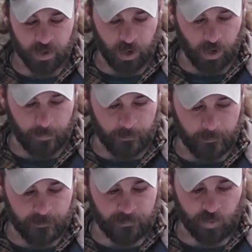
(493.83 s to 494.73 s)

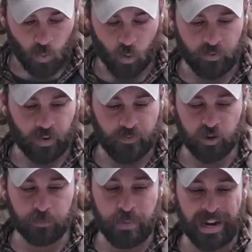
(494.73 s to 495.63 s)
Or if I've
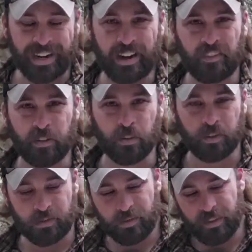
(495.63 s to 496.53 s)
just bent it, I've been
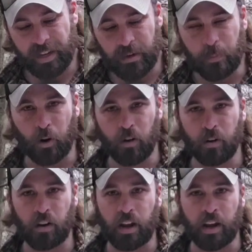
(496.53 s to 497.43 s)
able to take it
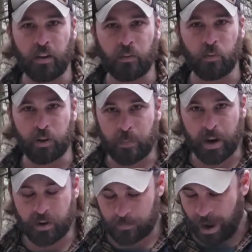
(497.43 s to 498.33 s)
apart and
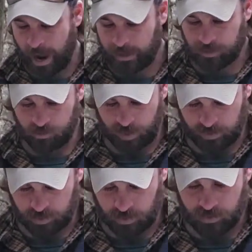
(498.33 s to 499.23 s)
rebend it back so that
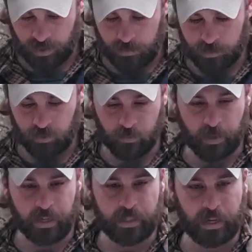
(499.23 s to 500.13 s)
it still is able to
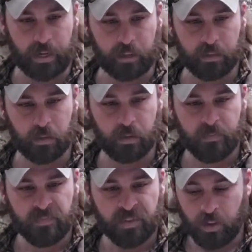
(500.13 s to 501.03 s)
maintain its
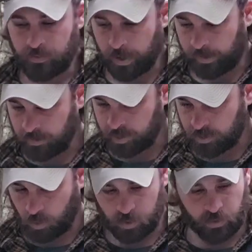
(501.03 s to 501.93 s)
effectiveness
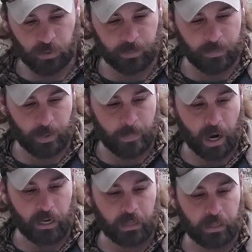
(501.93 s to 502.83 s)
as far as clipping in my
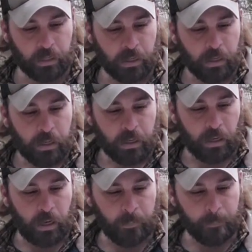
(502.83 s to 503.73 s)
pocket.
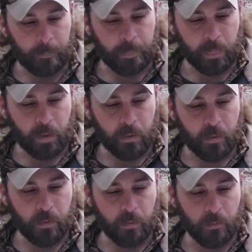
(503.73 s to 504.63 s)

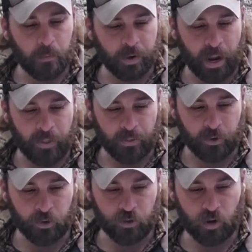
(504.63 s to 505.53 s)
But yeah,
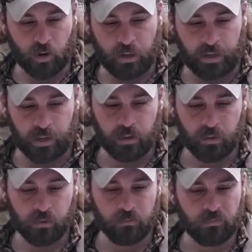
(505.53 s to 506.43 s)
the Kershaw Link,
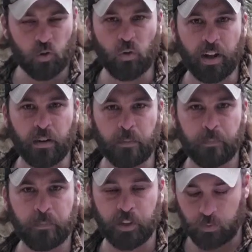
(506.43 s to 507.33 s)
cool item.
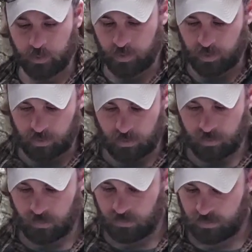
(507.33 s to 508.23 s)
This one's a little